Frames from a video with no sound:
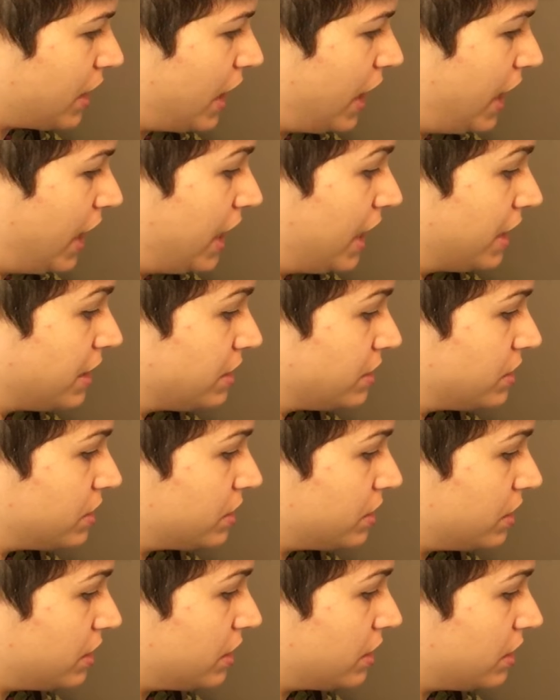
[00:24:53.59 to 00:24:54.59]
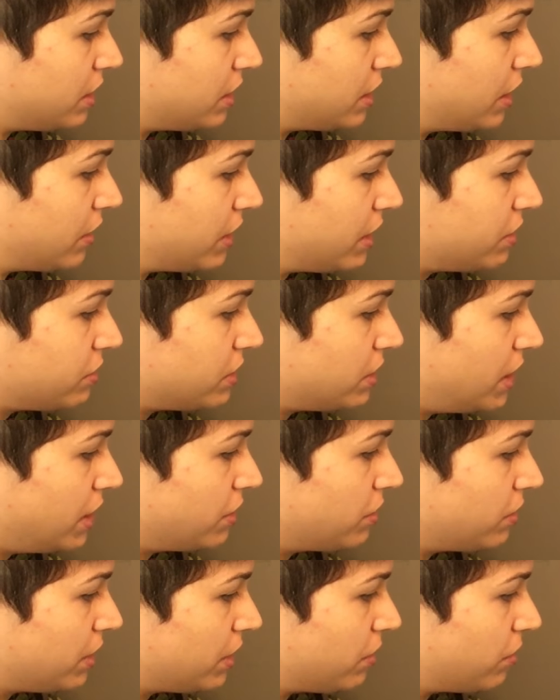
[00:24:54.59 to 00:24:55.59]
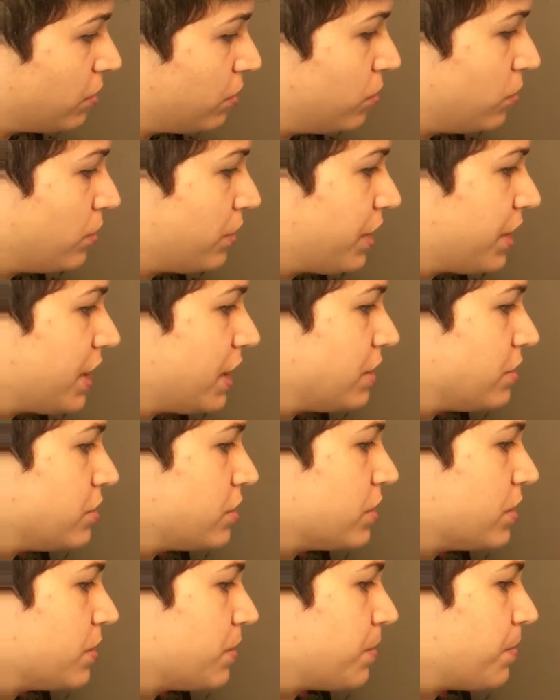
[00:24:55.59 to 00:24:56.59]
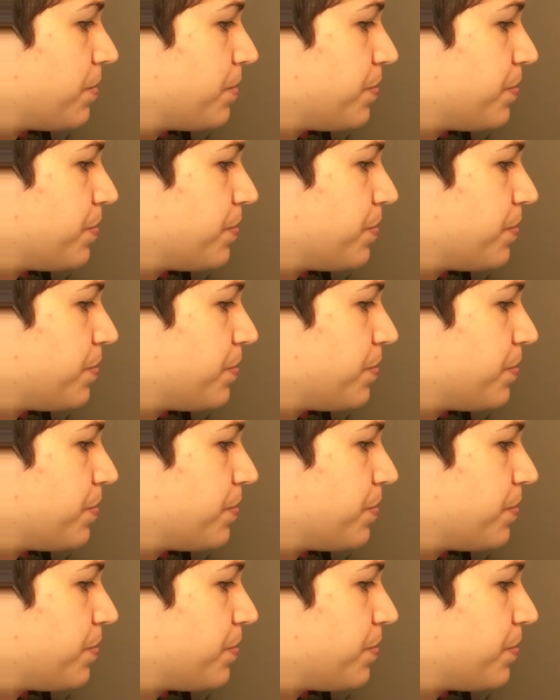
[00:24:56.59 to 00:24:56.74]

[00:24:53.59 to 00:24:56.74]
And now here's another little cool thing too.